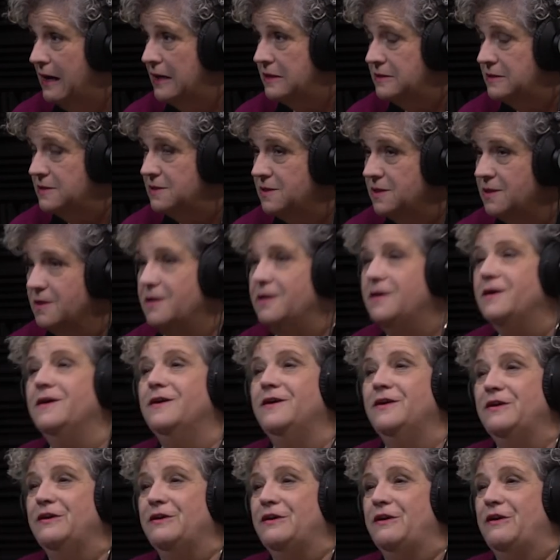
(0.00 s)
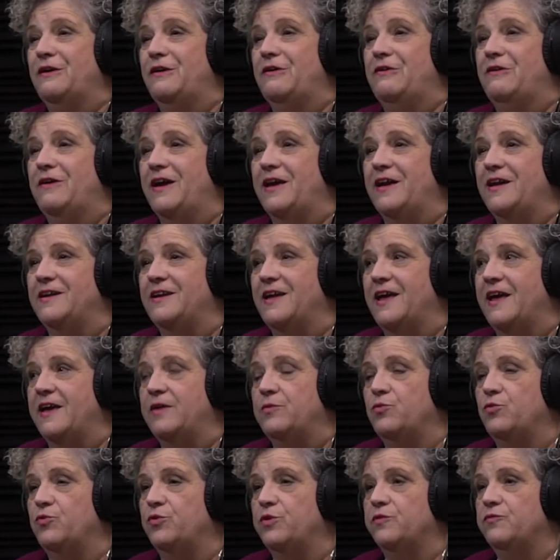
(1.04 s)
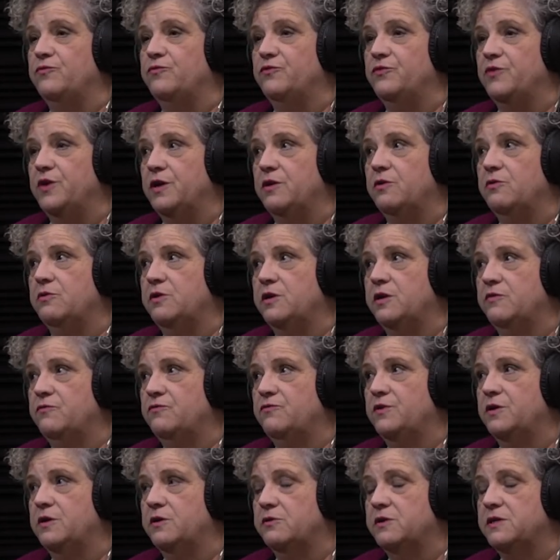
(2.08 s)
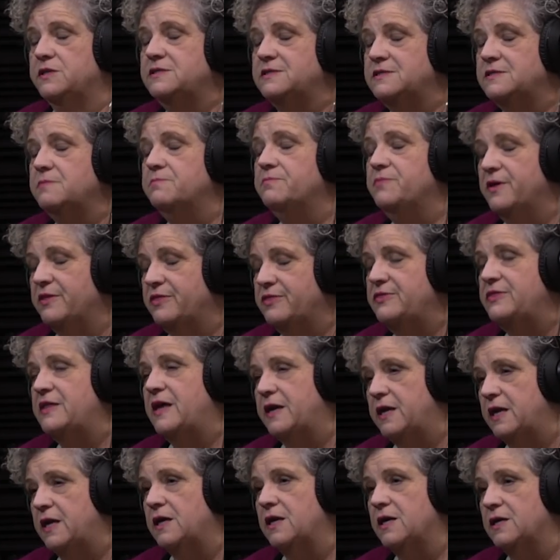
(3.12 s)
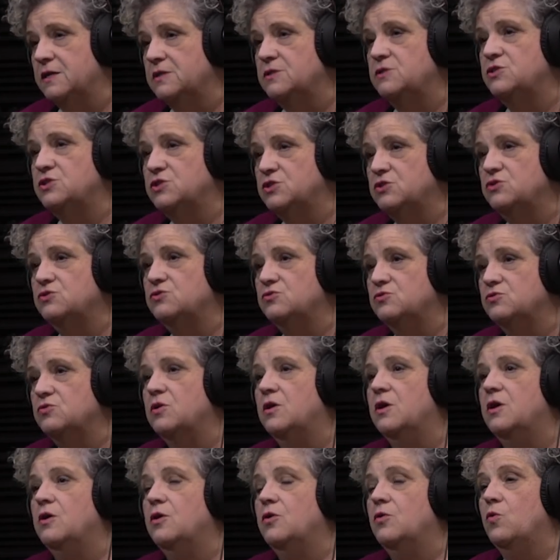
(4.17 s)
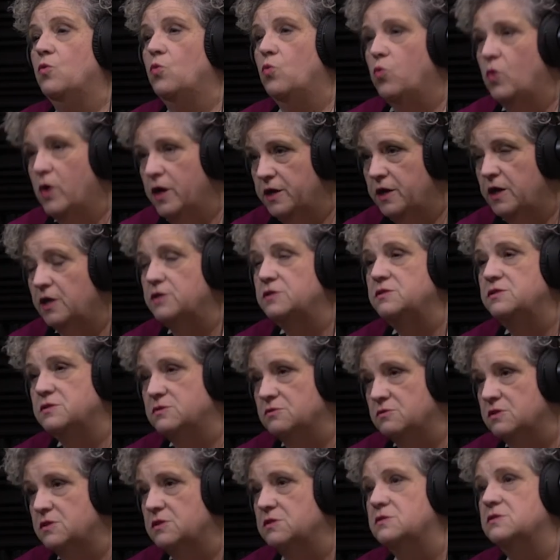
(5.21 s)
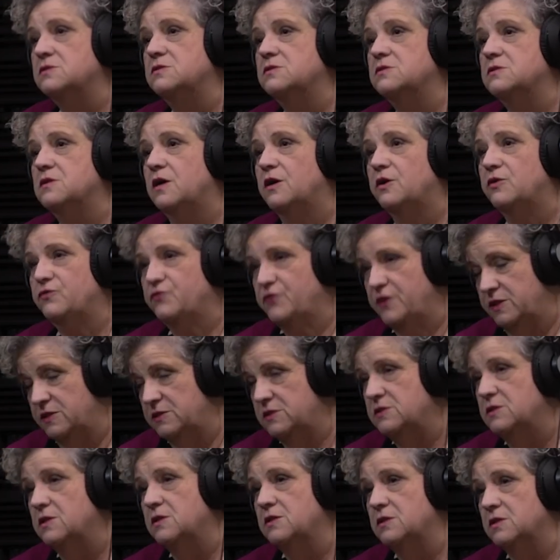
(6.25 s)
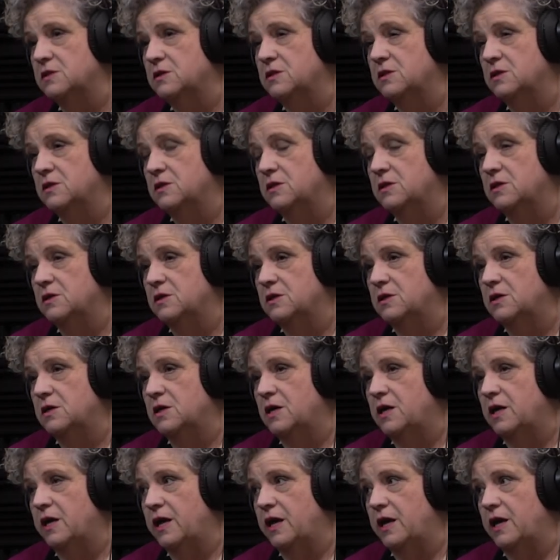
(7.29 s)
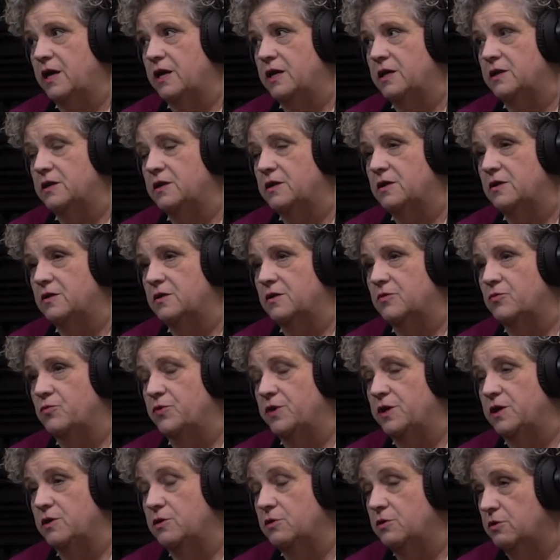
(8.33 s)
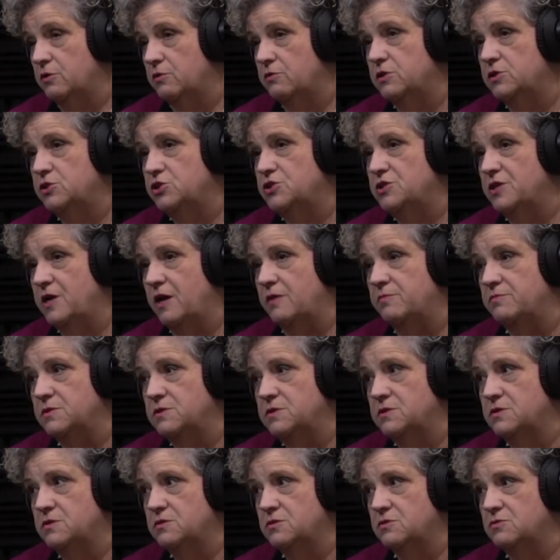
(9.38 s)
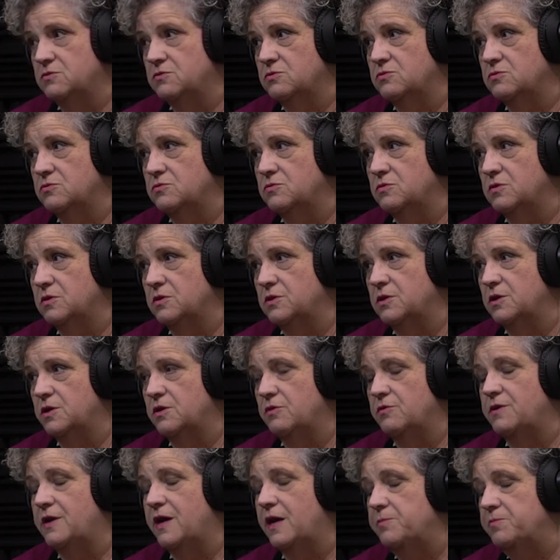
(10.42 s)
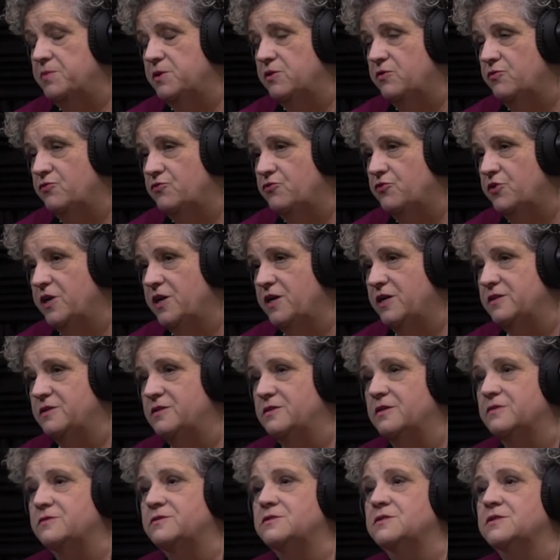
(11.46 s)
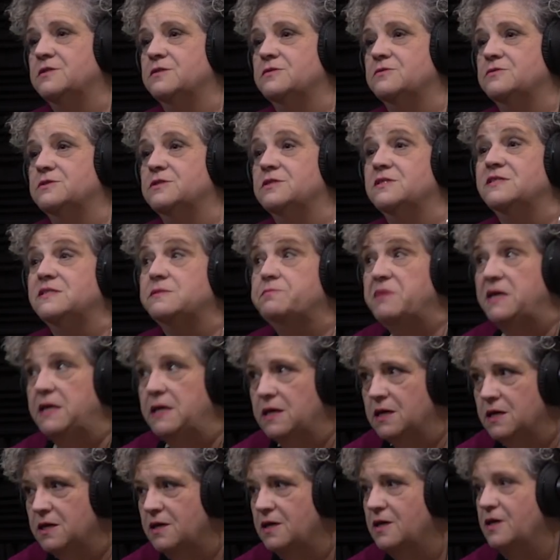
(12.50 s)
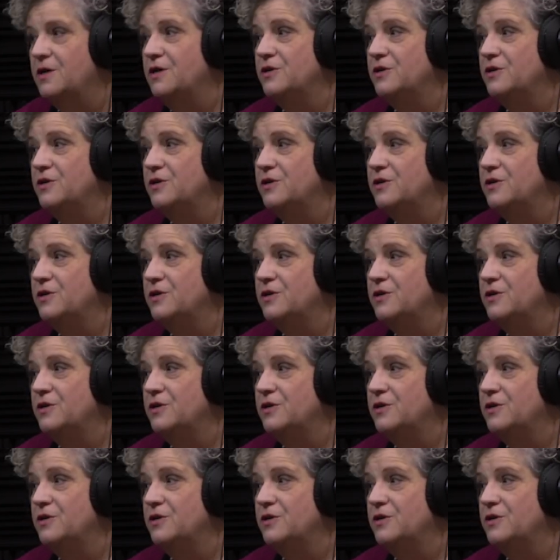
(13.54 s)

does, you know. And and we're very very sympathetic to what our students are facing. And we encourage them to, you know, not be afraid to, to speak,